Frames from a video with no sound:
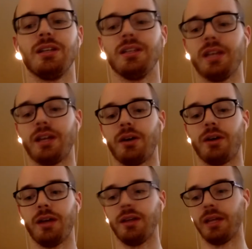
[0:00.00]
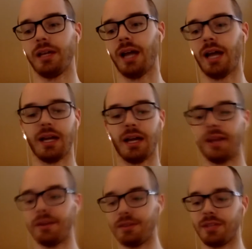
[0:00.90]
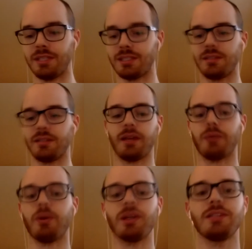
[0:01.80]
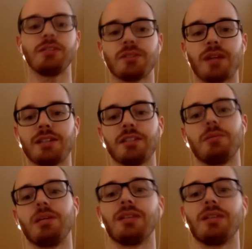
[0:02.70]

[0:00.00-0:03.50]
like, okay, like I got this, like what did the user actually mean?